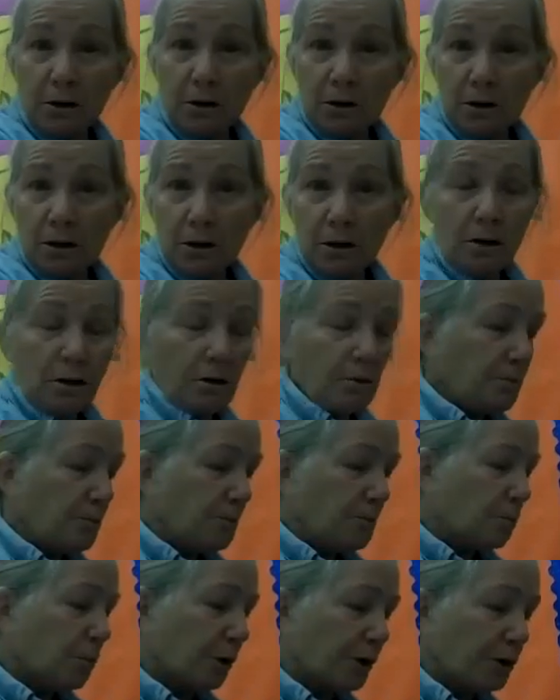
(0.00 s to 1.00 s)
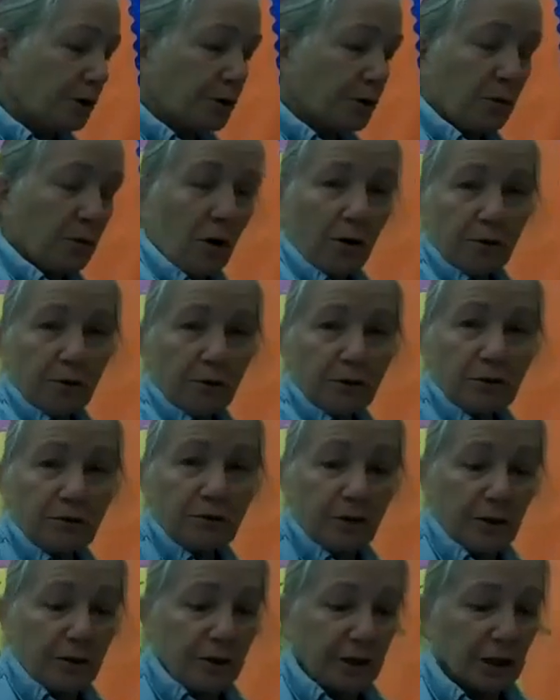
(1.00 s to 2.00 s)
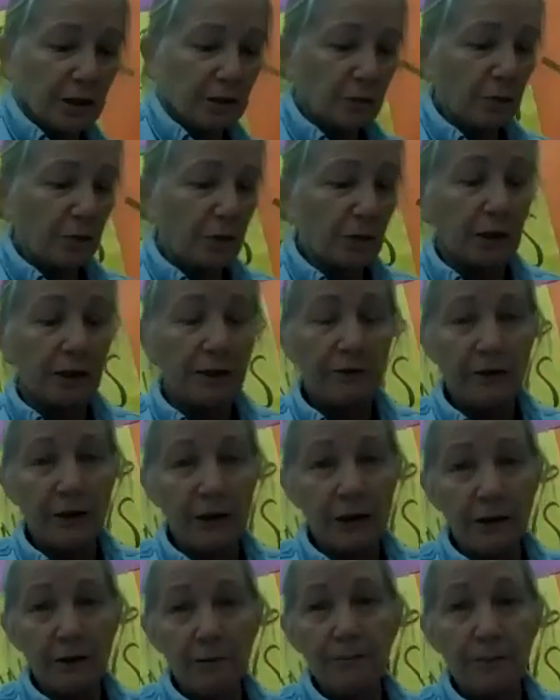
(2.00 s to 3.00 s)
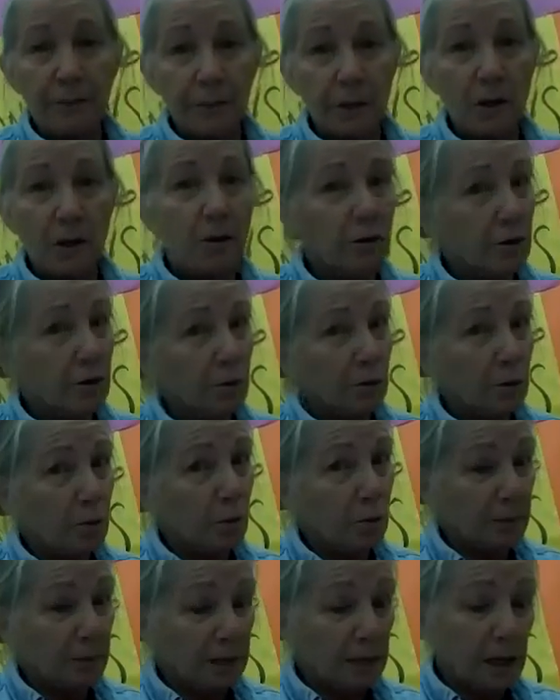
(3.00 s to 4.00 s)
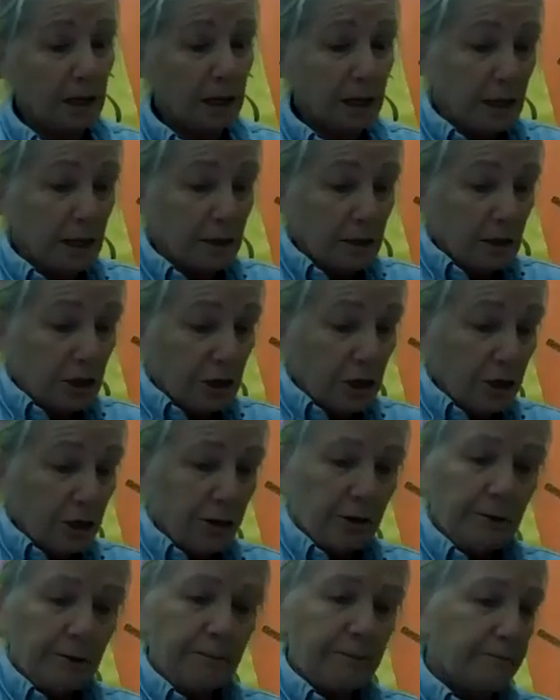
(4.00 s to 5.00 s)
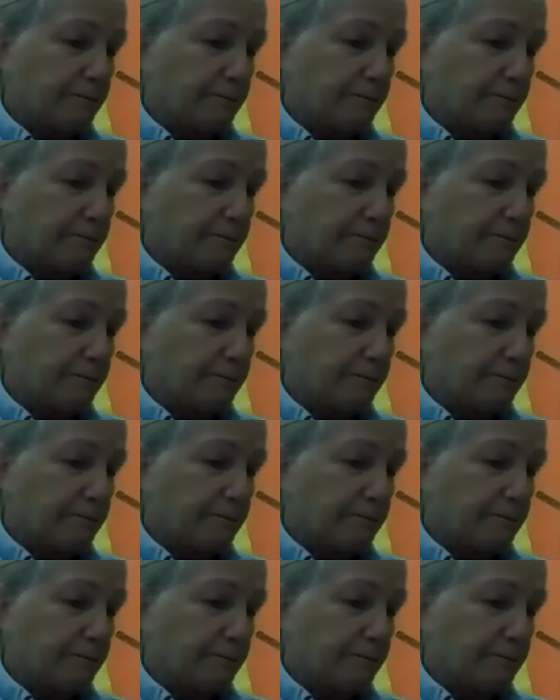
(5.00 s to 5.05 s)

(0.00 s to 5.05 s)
Club, where you do all those fun things with Olivia, although it will be Nikki this year.